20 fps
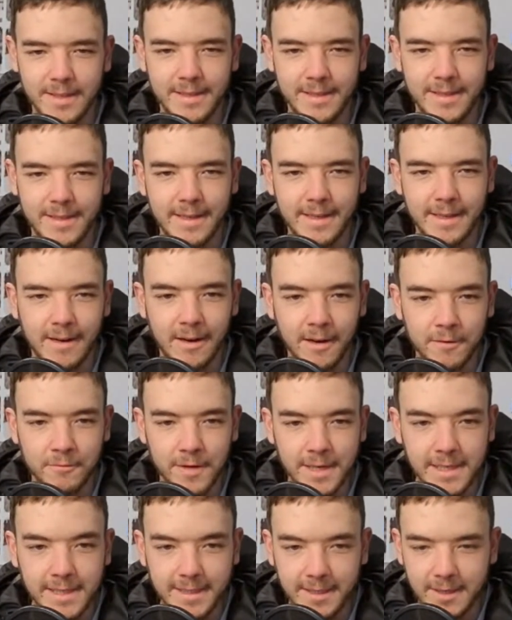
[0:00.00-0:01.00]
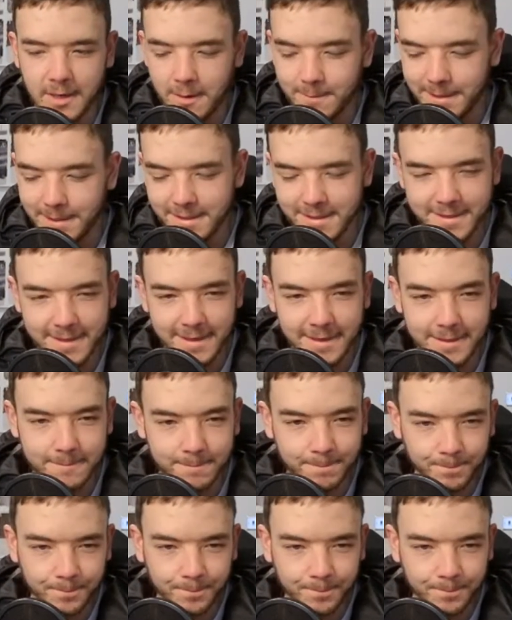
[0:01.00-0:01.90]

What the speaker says: yeah, I'll read the comments now.